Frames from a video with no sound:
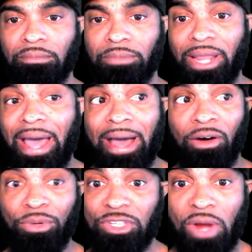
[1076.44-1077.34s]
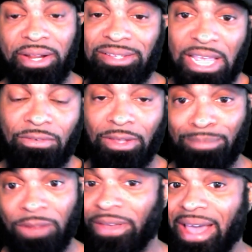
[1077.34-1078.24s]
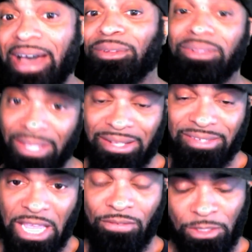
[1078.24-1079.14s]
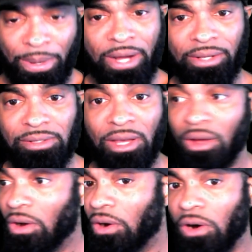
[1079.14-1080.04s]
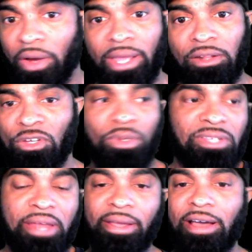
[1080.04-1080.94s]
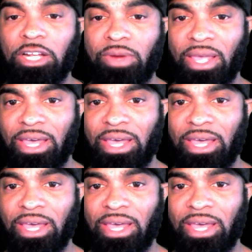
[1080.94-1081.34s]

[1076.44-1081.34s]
But Al was trying to save it. Matter of fact, Al did save his pockets. All he had to do was sign a contract